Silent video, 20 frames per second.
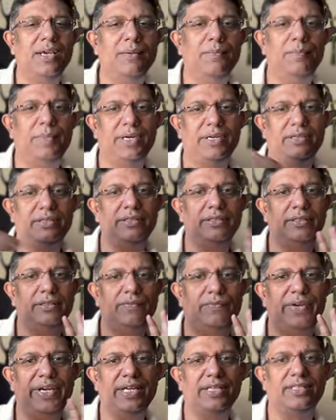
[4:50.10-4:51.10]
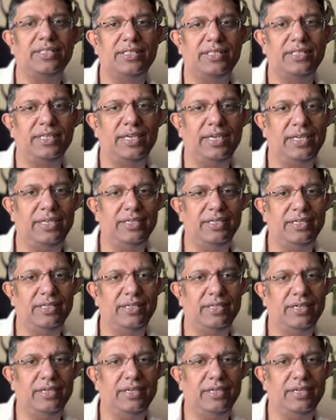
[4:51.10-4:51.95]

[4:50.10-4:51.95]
But the wickets in